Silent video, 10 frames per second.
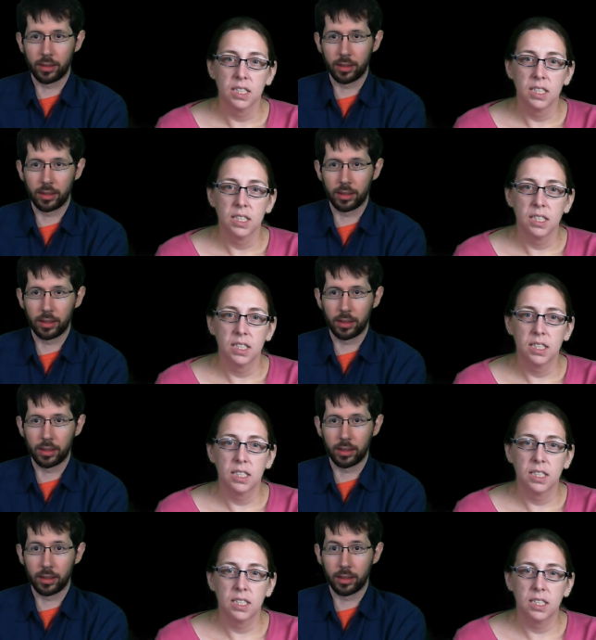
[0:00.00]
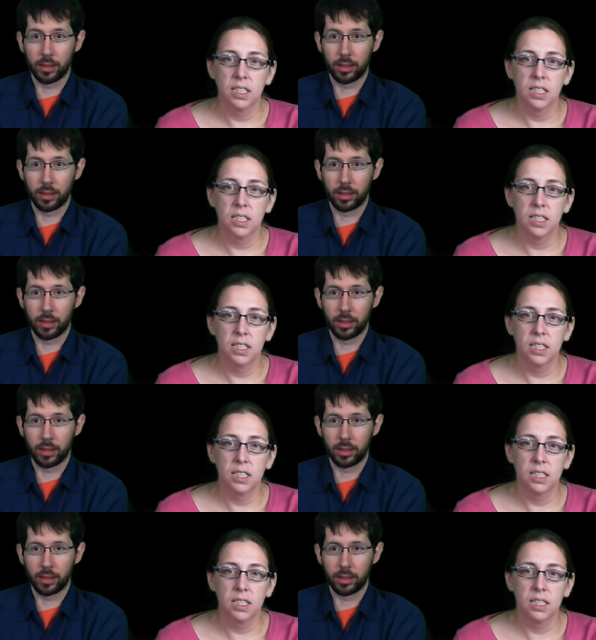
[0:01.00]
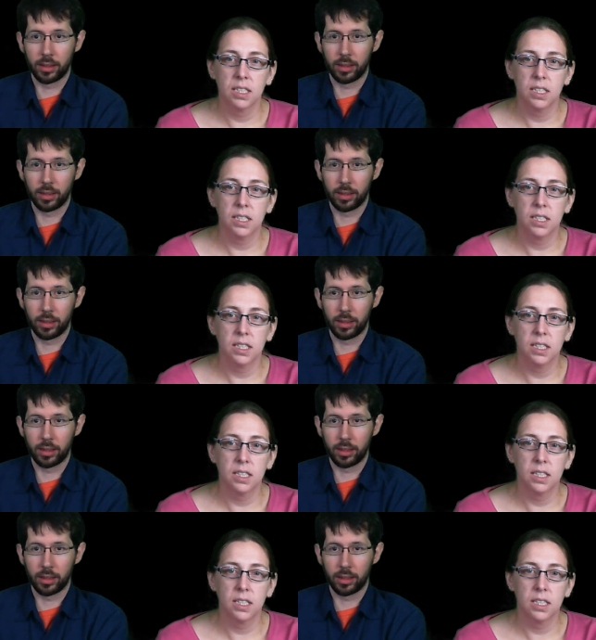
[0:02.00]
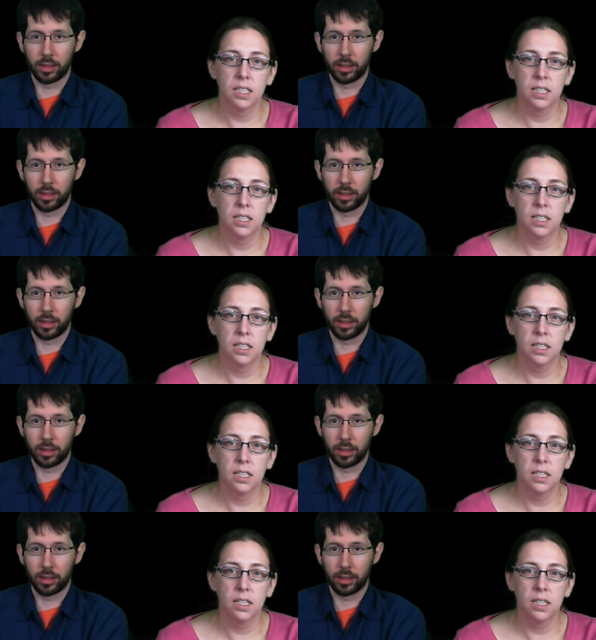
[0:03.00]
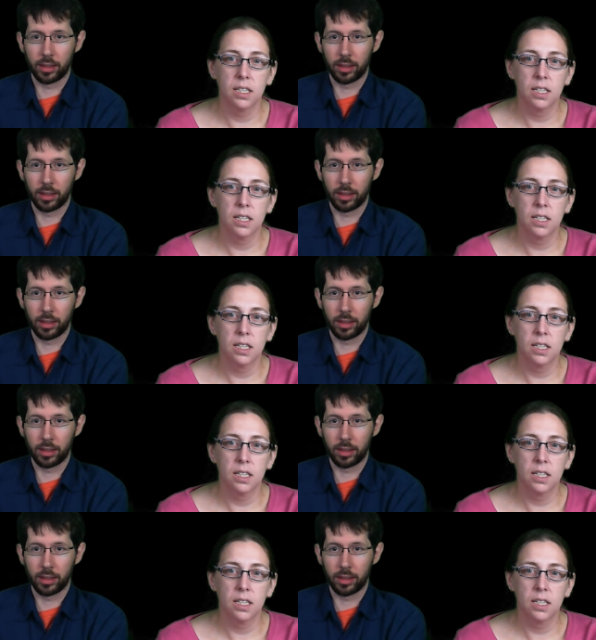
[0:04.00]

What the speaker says: Nothing is said.